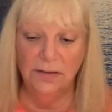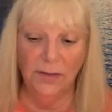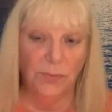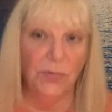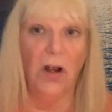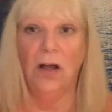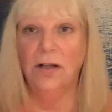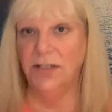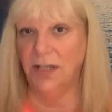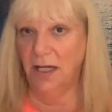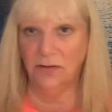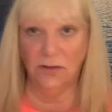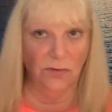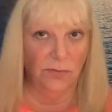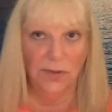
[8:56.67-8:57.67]

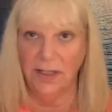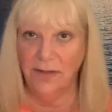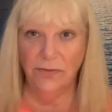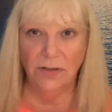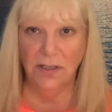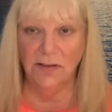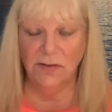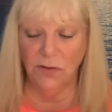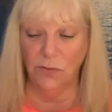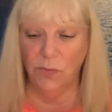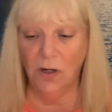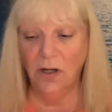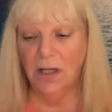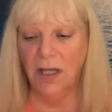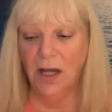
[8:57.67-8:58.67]
project or whatever it is you're
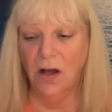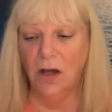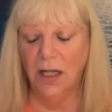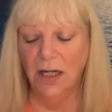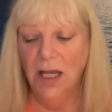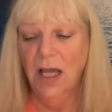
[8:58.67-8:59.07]
working on.